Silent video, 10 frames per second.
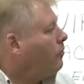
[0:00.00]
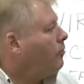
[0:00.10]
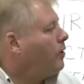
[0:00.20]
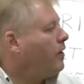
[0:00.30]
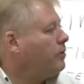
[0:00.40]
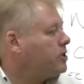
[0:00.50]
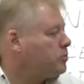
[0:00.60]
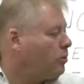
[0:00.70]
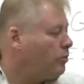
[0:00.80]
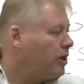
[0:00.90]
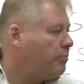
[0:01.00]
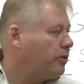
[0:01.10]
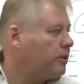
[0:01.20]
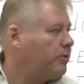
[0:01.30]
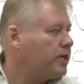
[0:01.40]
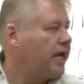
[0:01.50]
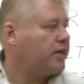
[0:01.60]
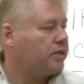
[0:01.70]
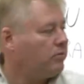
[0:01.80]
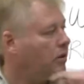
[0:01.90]
Everybody says, well, where do you put the
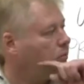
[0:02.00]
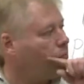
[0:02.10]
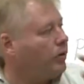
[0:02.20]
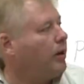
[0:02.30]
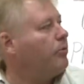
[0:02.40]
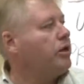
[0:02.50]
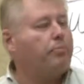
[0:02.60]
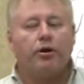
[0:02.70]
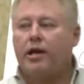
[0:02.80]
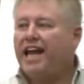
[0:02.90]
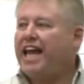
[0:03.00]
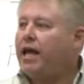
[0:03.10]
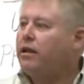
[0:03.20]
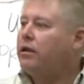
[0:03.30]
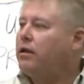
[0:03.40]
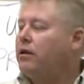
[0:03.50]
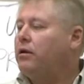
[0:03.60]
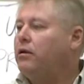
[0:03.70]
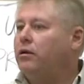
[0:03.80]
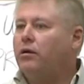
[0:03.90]
protection? Well, why wouldn't you put it ahead
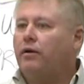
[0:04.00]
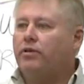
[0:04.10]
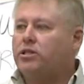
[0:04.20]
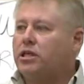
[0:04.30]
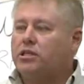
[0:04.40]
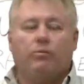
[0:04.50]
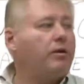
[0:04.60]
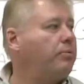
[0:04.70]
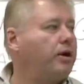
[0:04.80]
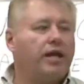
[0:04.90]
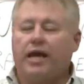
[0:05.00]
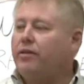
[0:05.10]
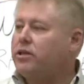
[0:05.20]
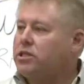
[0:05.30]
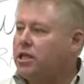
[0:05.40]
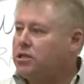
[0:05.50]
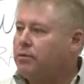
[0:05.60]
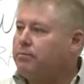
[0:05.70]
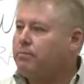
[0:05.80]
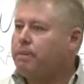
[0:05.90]
of the system? Well, you put it ahead of the
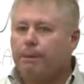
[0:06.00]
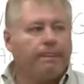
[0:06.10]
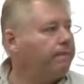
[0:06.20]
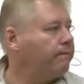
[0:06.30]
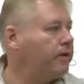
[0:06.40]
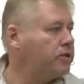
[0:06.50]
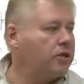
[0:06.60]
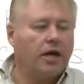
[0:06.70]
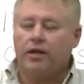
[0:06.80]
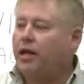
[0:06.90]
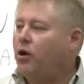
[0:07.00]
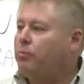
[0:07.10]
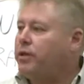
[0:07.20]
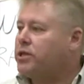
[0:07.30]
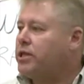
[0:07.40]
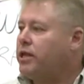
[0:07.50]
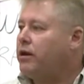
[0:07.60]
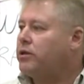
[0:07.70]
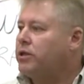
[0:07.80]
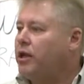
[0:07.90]
system, it's not going to help this here.
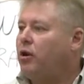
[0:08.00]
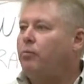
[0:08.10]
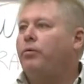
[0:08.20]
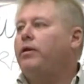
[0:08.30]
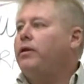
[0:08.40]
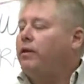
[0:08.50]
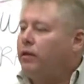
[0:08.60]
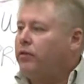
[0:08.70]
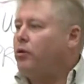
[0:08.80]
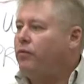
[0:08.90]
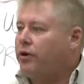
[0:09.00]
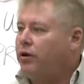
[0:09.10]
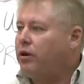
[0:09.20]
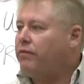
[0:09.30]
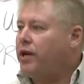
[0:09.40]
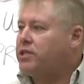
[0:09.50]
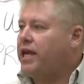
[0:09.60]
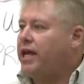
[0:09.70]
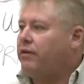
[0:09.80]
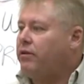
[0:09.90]
It's going to help the overcurrent device
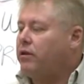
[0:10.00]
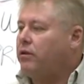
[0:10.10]
ahead of it.